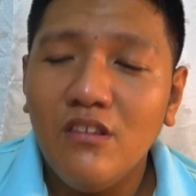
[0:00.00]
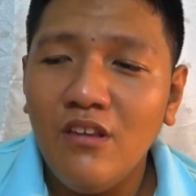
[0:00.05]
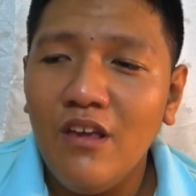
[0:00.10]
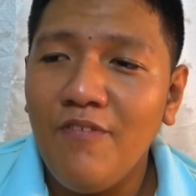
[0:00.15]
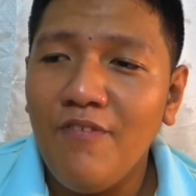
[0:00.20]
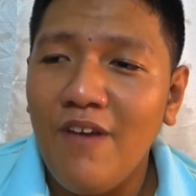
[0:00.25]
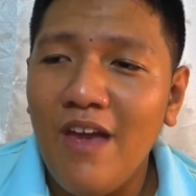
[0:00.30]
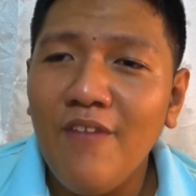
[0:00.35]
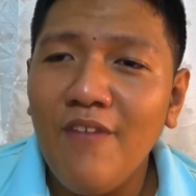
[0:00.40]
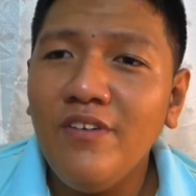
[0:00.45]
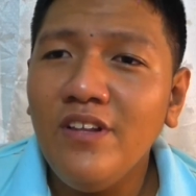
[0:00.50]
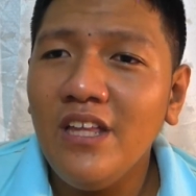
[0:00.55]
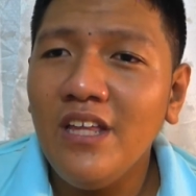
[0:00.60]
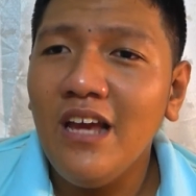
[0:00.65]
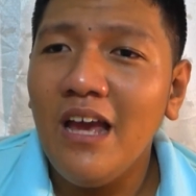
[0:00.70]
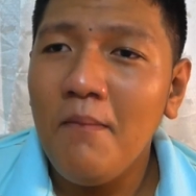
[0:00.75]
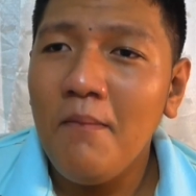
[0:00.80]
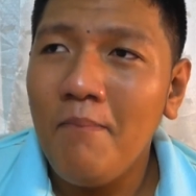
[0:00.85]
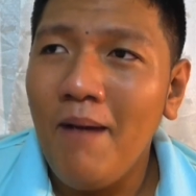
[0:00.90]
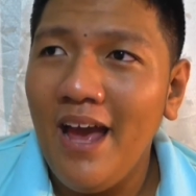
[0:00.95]
so if
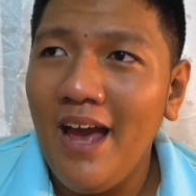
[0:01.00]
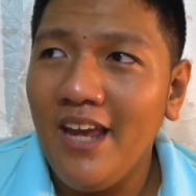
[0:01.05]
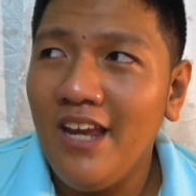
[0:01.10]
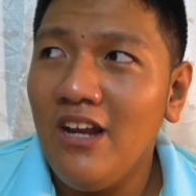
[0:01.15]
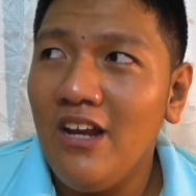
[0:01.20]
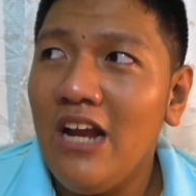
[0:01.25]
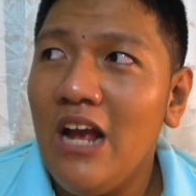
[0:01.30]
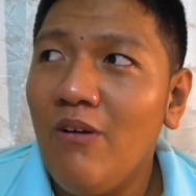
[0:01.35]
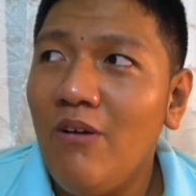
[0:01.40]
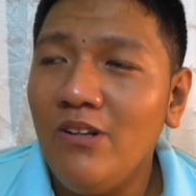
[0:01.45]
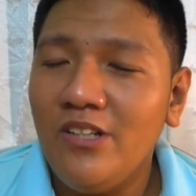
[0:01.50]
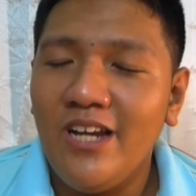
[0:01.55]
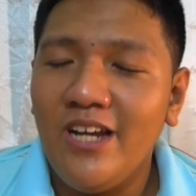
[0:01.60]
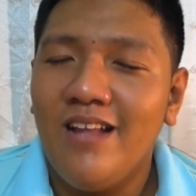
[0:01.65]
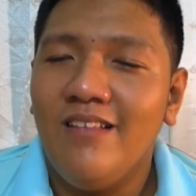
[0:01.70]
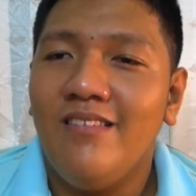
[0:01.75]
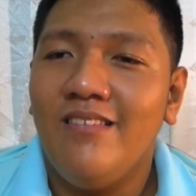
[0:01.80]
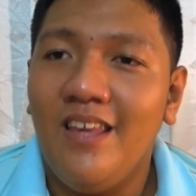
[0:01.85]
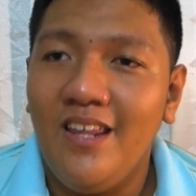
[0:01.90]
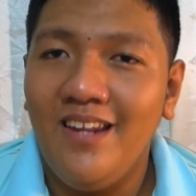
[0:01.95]
everything I buy here, I will
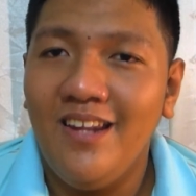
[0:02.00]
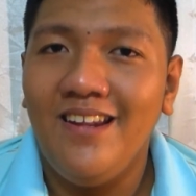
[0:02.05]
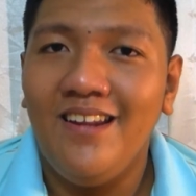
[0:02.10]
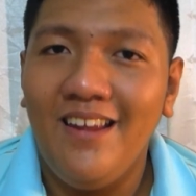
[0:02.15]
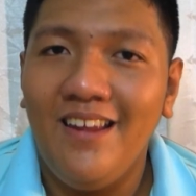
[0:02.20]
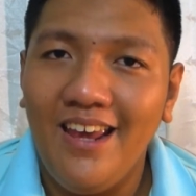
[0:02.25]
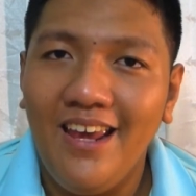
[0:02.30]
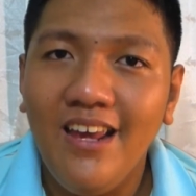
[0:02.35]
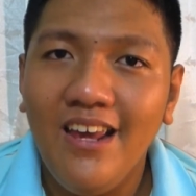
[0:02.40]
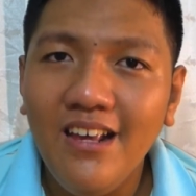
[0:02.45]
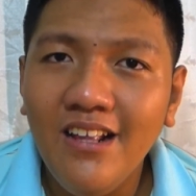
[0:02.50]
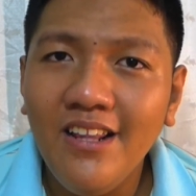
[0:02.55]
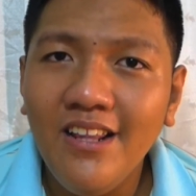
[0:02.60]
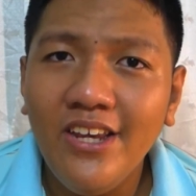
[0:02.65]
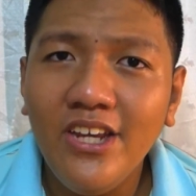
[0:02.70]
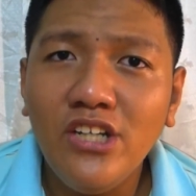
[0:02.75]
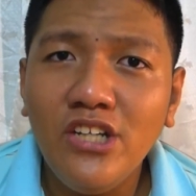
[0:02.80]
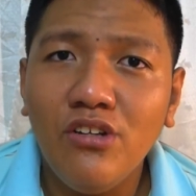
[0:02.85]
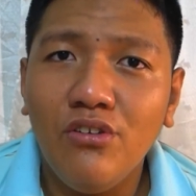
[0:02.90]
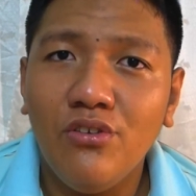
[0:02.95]
translate it in
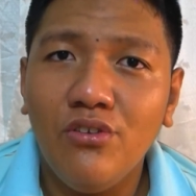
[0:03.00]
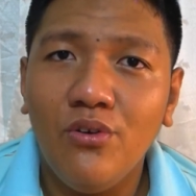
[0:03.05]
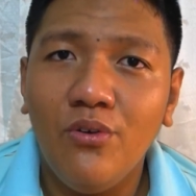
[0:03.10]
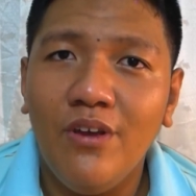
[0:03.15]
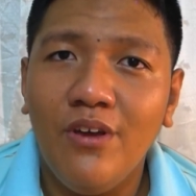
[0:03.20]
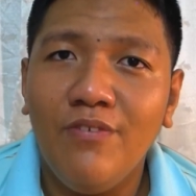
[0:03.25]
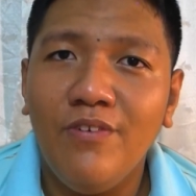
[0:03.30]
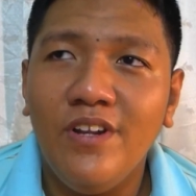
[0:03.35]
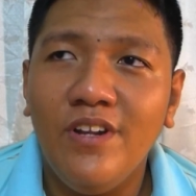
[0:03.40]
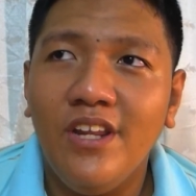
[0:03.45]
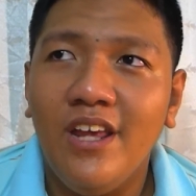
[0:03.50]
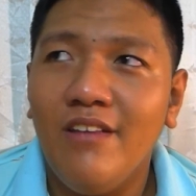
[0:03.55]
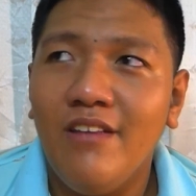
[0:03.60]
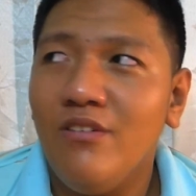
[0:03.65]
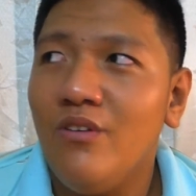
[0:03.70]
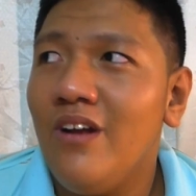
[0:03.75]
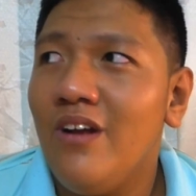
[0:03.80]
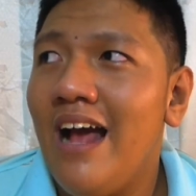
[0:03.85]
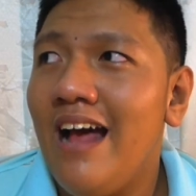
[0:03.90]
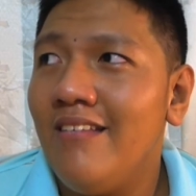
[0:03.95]
English. So if in case
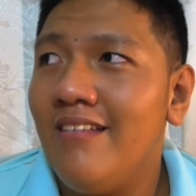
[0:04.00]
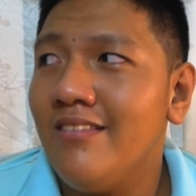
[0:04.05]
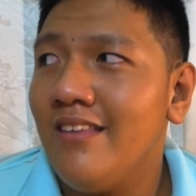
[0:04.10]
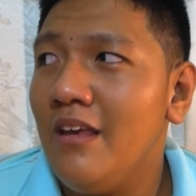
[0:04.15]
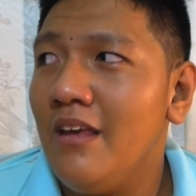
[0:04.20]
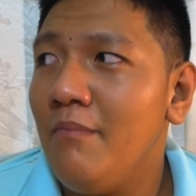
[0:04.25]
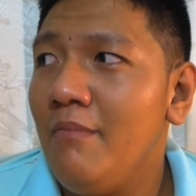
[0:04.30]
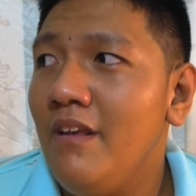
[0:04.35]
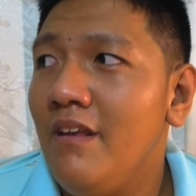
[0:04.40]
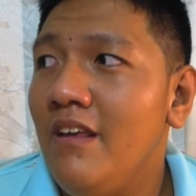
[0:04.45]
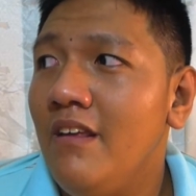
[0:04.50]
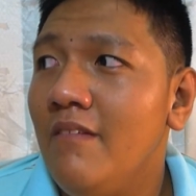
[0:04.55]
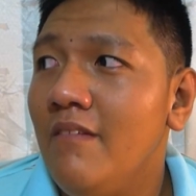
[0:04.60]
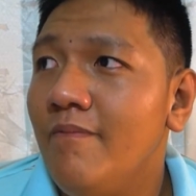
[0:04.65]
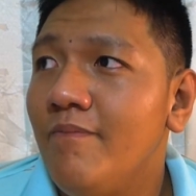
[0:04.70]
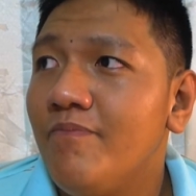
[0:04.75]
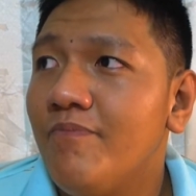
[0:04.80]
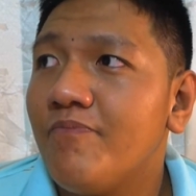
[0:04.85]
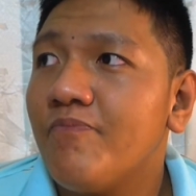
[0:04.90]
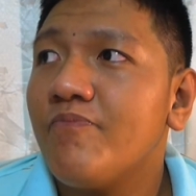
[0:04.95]
you're asking me,
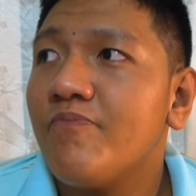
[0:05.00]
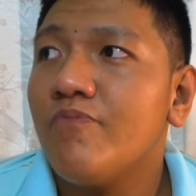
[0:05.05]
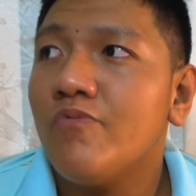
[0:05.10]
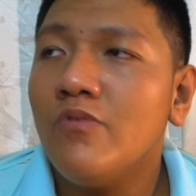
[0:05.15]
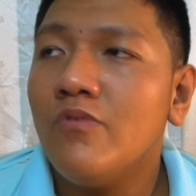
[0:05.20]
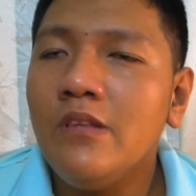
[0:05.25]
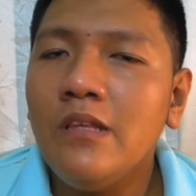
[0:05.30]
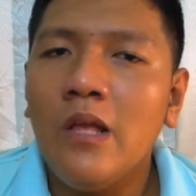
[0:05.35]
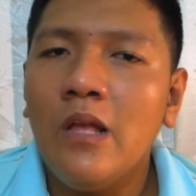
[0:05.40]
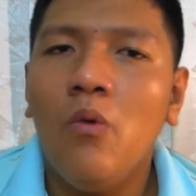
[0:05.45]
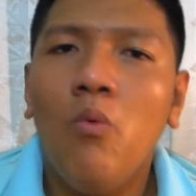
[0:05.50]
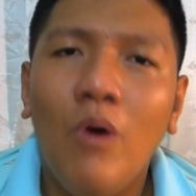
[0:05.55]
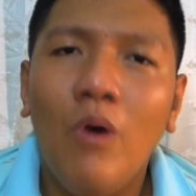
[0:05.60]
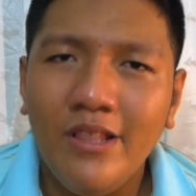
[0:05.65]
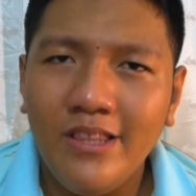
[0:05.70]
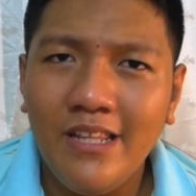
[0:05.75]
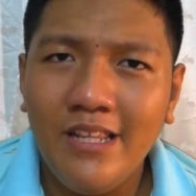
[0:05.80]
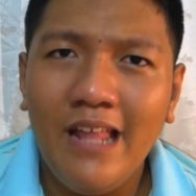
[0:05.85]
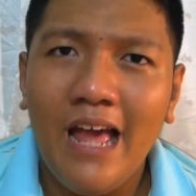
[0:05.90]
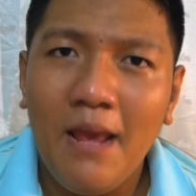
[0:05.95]

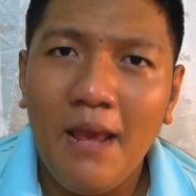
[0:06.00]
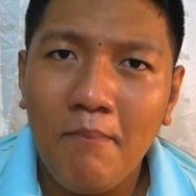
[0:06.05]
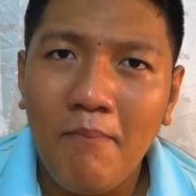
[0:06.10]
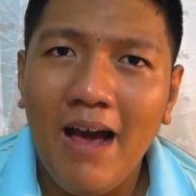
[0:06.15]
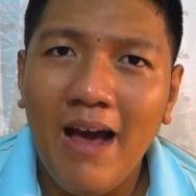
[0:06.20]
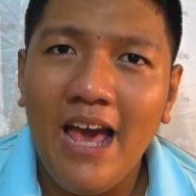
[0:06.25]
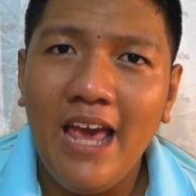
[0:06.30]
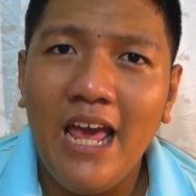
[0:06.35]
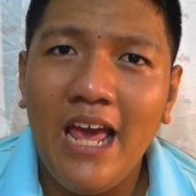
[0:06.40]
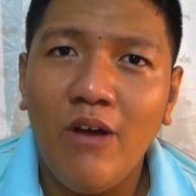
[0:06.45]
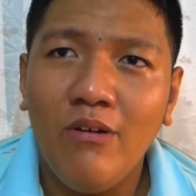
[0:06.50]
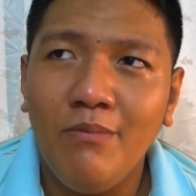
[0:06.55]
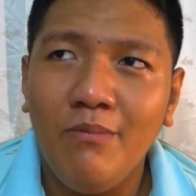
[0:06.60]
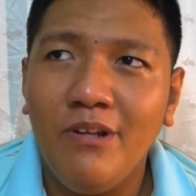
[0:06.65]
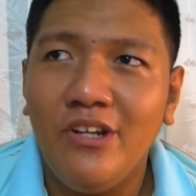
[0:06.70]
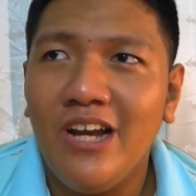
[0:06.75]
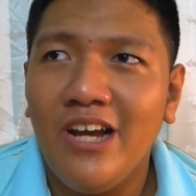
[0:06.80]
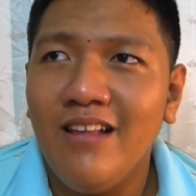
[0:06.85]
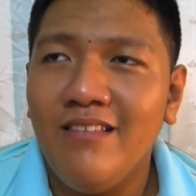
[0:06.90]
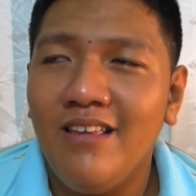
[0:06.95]
what did I buy, I will
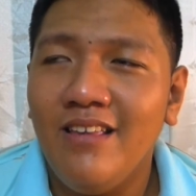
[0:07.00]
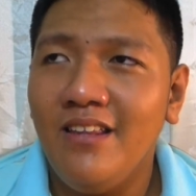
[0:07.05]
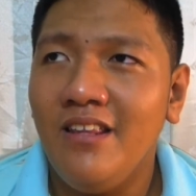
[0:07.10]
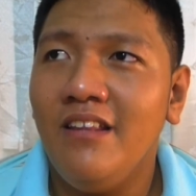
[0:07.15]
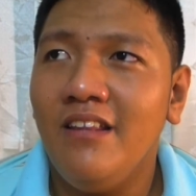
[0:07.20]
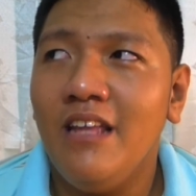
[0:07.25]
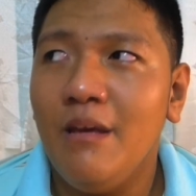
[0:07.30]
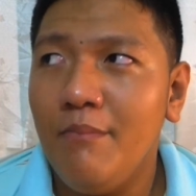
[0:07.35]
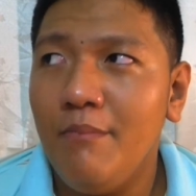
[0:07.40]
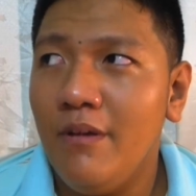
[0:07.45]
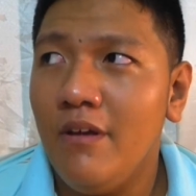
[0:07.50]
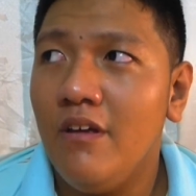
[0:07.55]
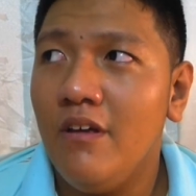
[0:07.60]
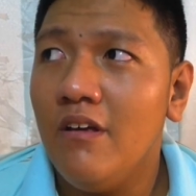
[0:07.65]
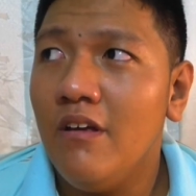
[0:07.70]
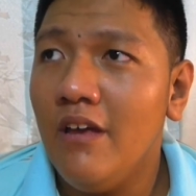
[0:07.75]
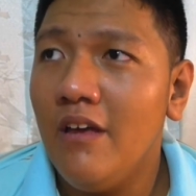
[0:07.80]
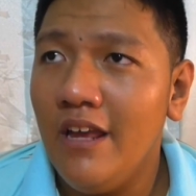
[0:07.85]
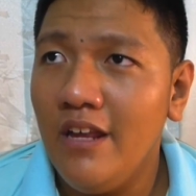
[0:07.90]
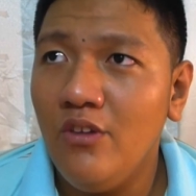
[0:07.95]
be translating them
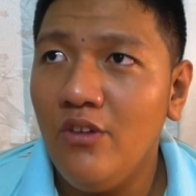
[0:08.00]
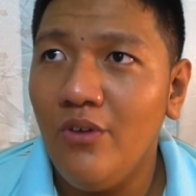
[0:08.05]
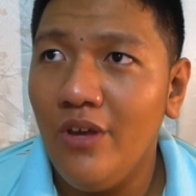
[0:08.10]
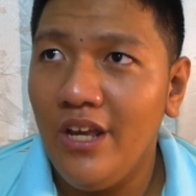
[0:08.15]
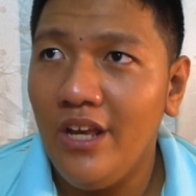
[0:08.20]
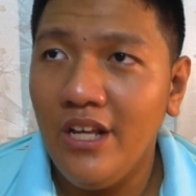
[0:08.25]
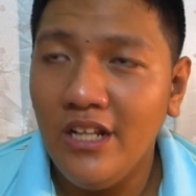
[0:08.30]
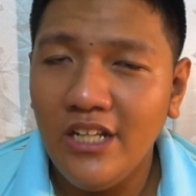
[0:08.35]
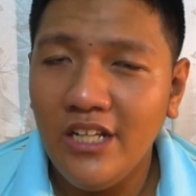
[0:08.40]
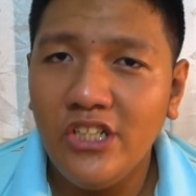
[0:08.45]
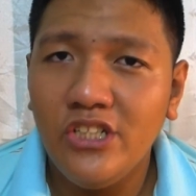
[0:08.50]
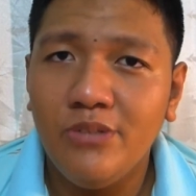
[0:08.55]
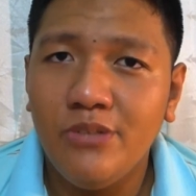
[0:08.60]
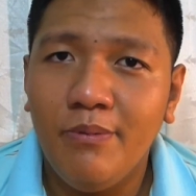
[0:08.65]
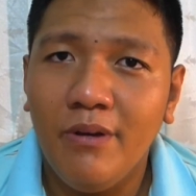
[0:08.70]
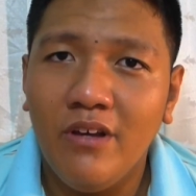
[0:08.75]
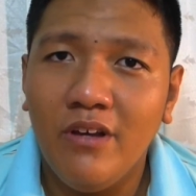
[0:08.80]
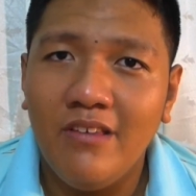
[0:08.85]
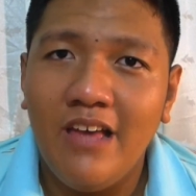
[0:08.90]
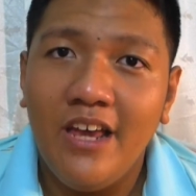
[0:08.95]
into
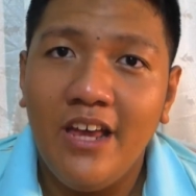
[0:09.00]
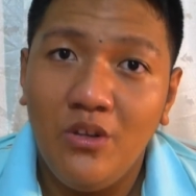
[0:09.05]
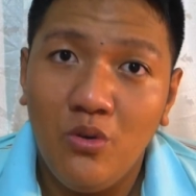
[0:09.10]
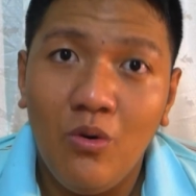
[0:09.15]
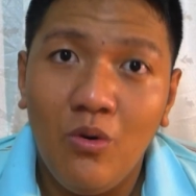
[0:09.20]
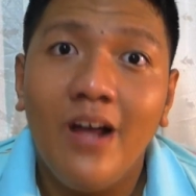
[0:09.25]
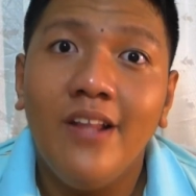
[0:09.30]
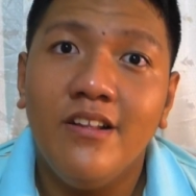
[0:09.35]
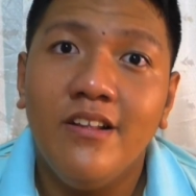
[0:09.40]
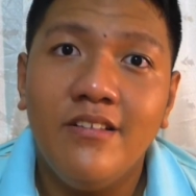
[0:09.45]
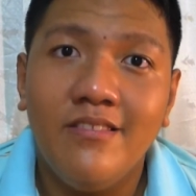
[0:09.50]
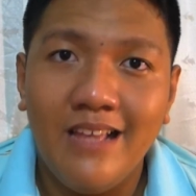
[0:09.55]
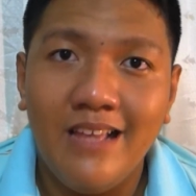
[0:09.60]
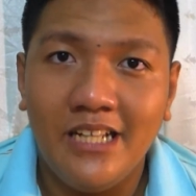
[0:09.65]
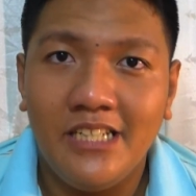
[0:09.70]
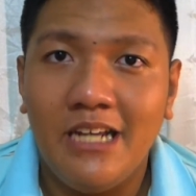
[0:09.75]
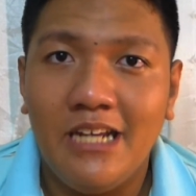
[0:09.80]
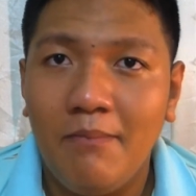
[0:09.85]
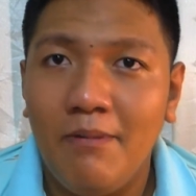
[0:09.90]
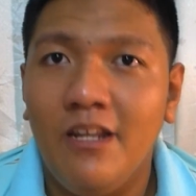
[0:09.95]
English because I do
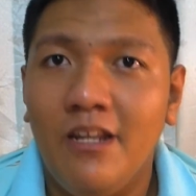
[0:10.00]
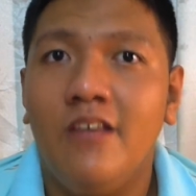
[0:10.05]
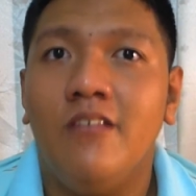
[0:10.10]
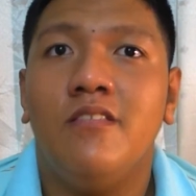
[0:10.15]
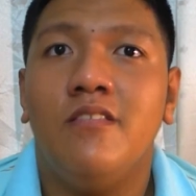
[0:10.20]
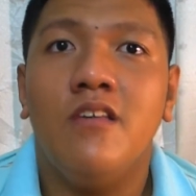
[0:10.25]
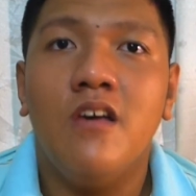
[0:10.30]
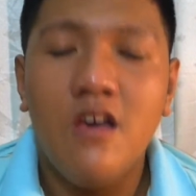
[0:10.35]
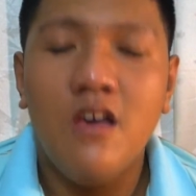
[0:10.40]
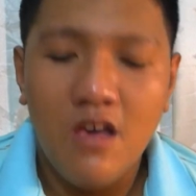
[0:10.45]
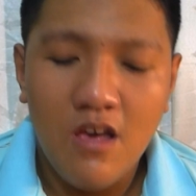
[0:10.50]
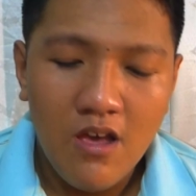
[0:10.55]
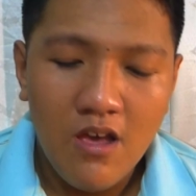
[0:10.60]
understand Japanese.